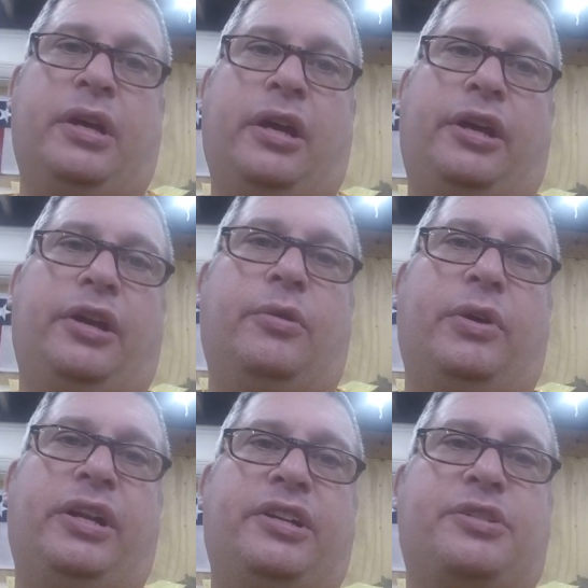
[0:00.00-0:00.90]
You know, when
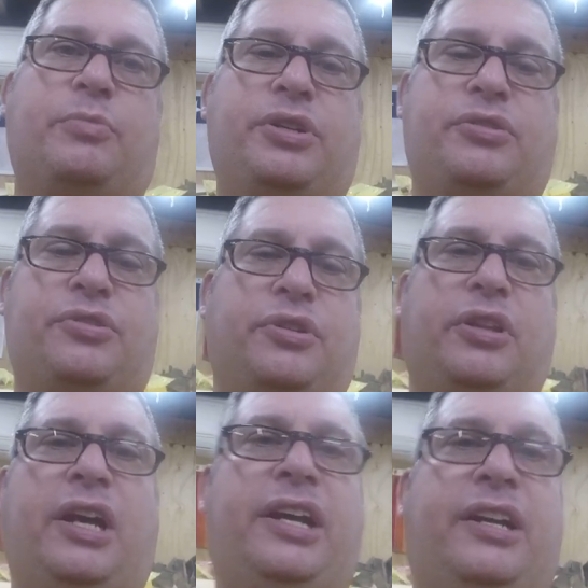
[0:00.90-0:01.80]
I did some research
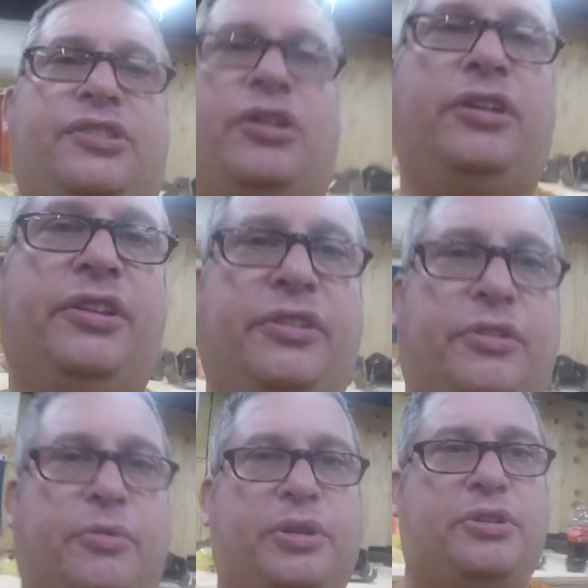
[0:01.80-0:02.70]
online, I saw that their
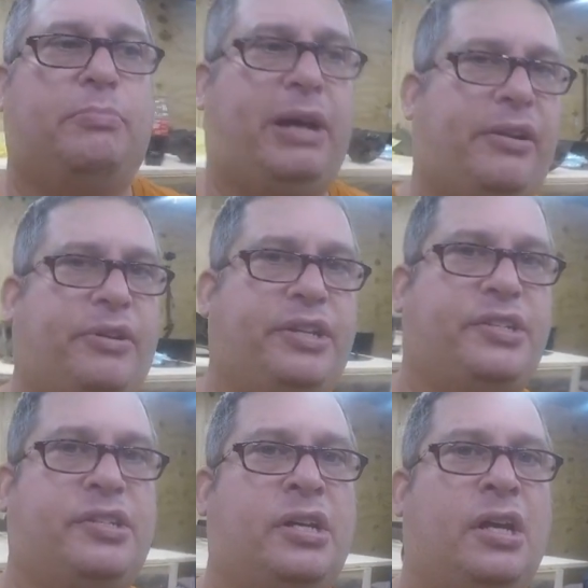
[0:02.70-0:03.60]
original
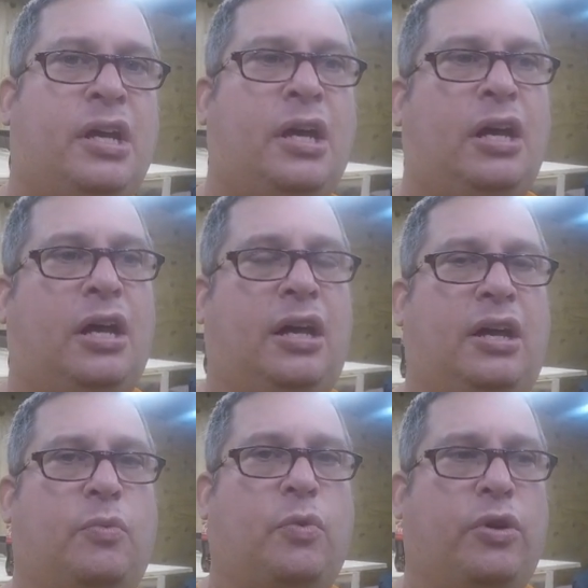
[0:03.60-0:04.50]
batteries uh,
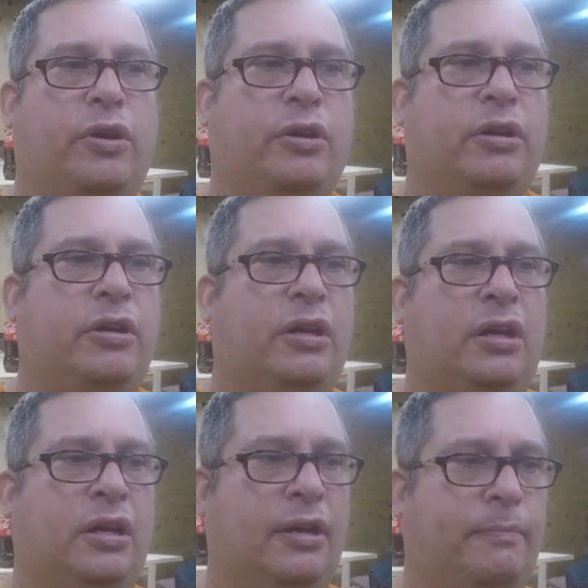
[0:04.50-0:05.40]
were
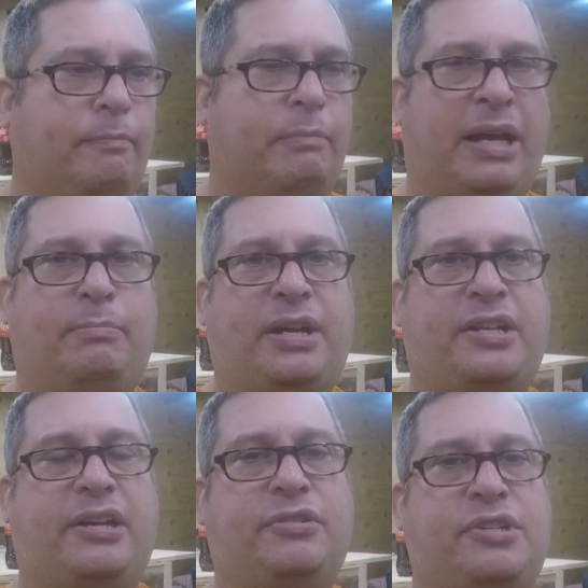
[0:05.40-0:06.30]
um, made by
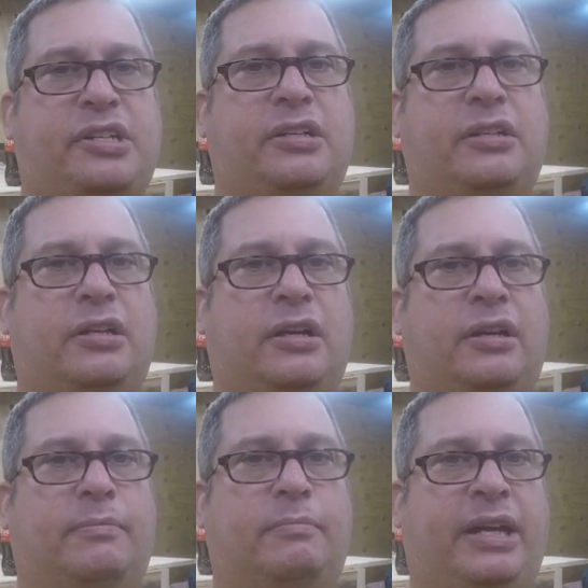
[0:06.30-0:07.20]
Tenergy.
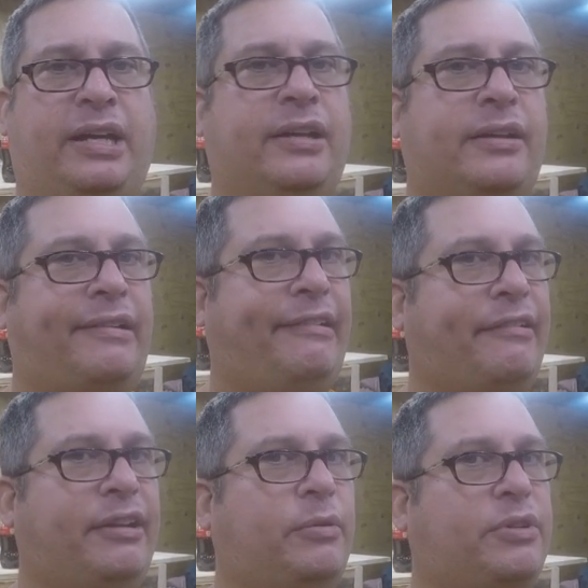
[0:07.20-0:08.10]
Um, and
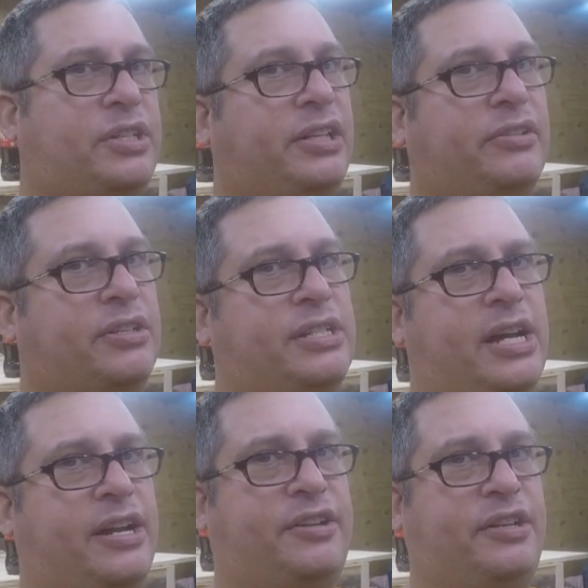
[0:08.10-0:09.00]
clearly what's in here is
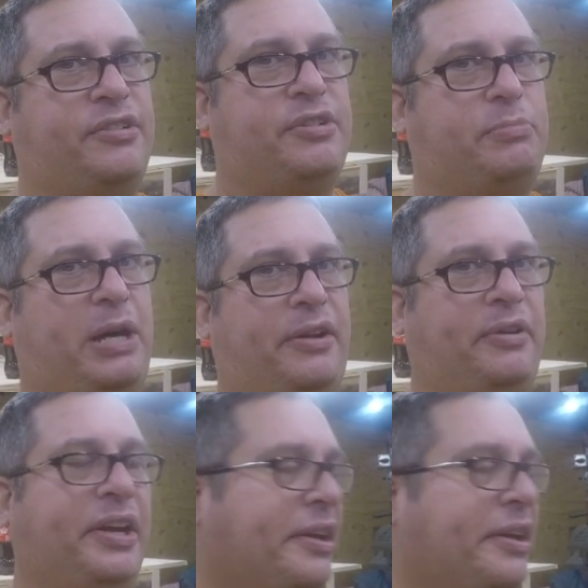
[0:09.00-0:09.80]
not a Tenergy battery.